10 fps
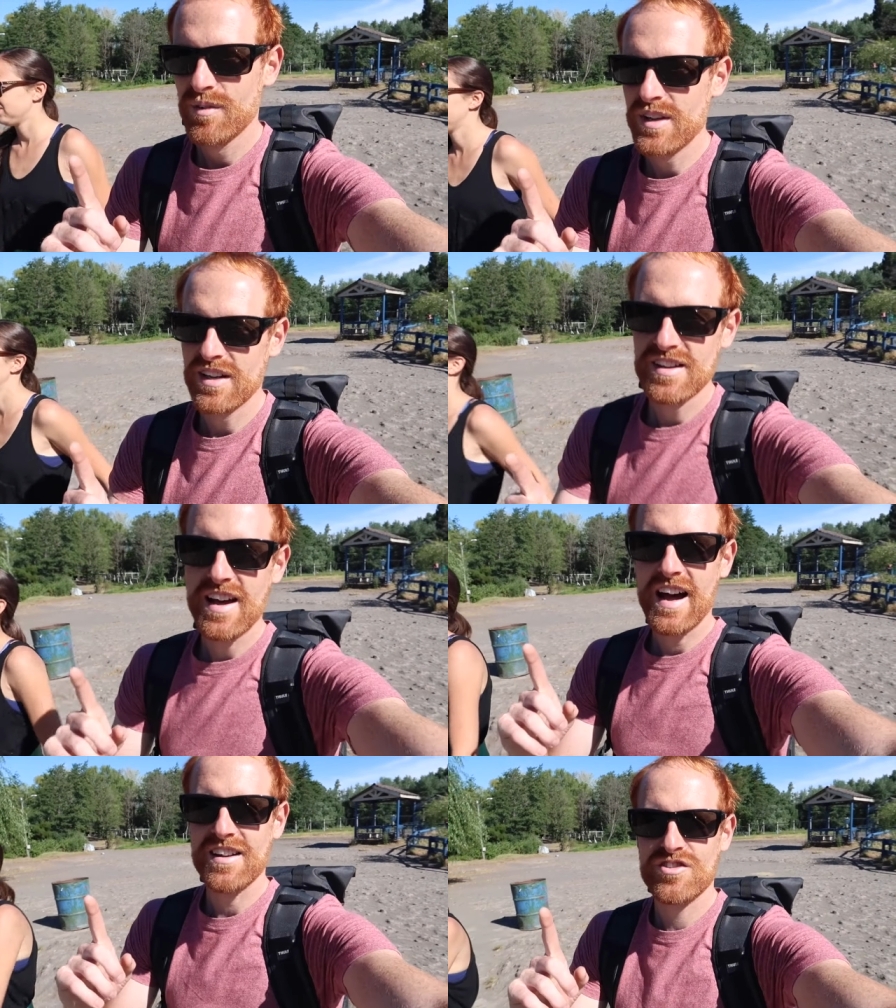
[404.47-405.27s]
We did
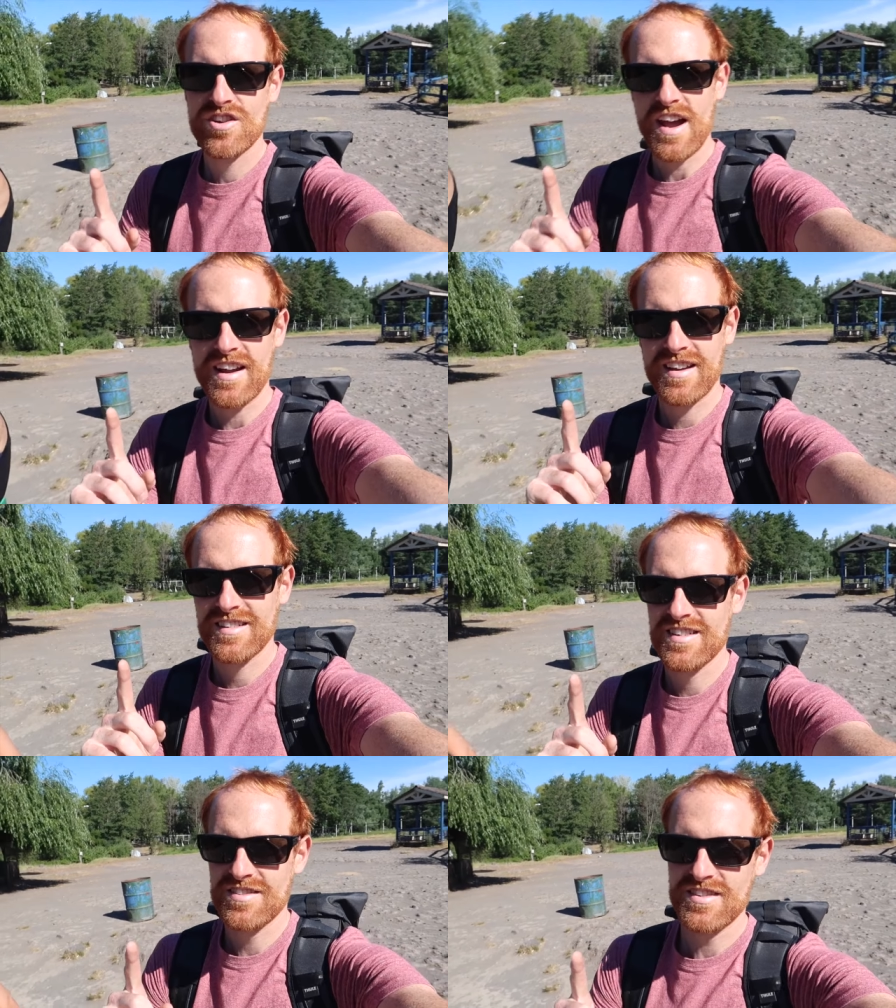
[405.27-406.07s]
not check
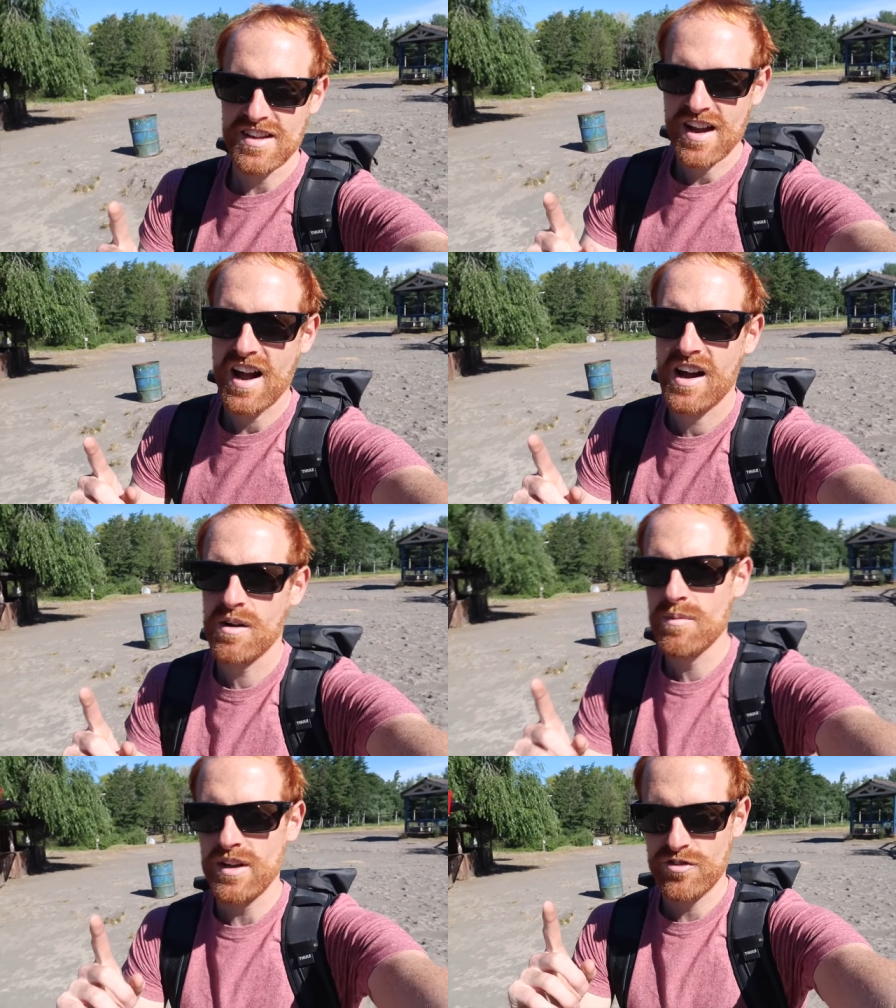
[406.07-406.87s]
to see
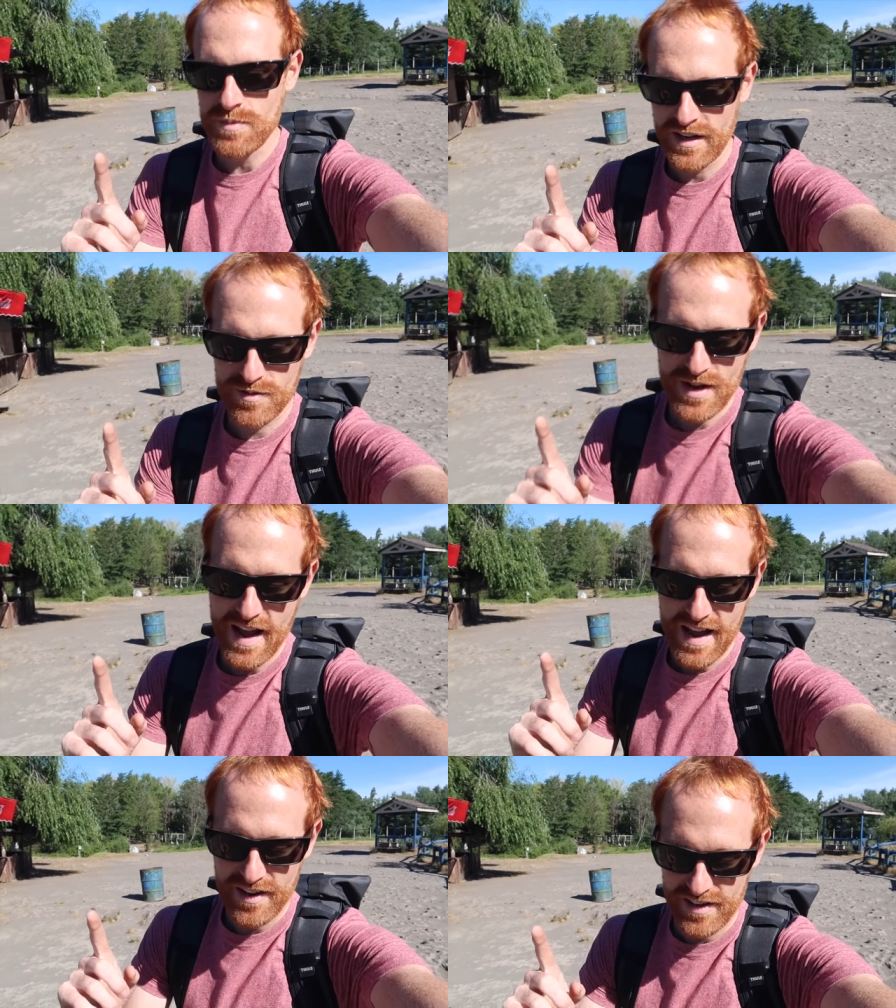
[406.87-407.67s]
how much money we
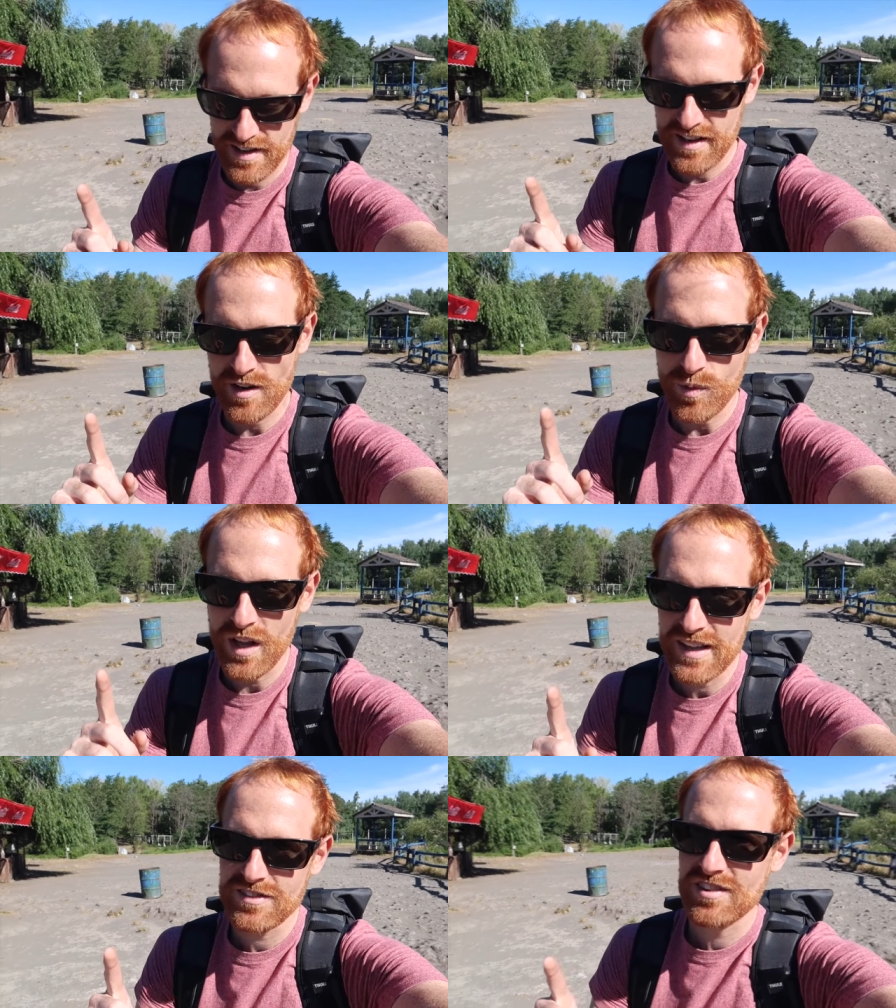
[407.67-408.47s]
had in our
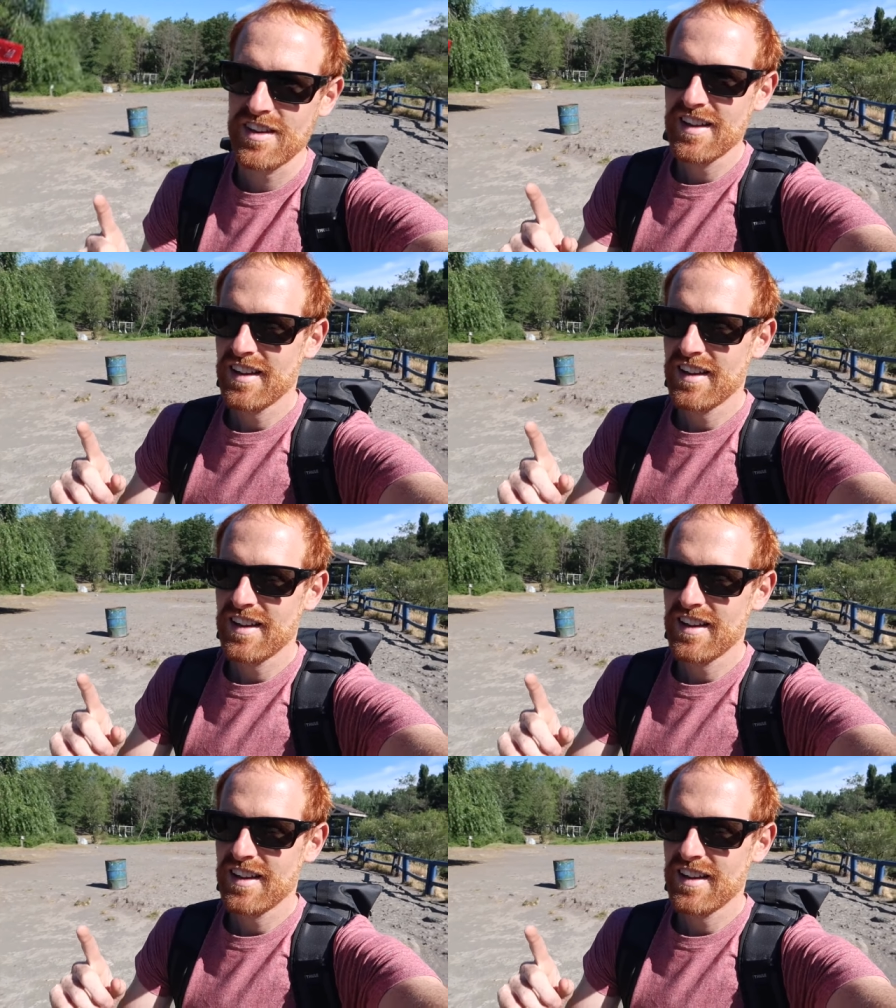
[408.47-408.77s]
wallets